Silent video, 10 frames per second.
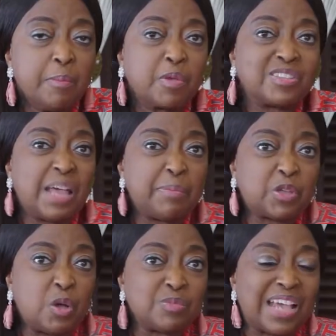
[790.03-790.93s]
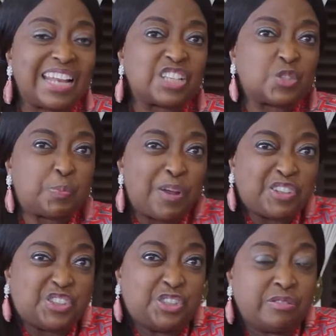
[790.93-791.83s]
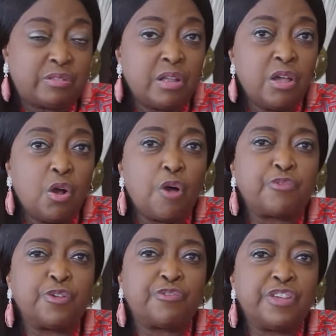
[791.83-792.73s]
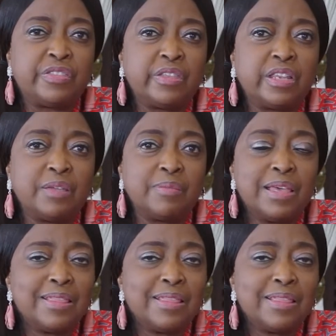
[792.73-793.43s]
because that becomes an expression of your faith in him.